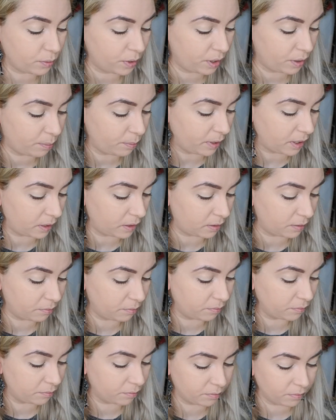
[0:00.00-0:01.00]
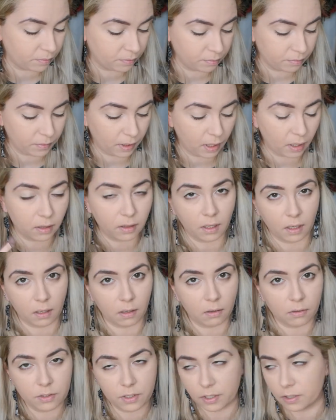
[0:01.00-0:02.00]
week, but yeah, they're
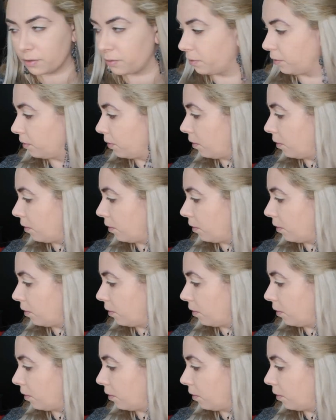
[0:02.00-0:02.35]
on, just so you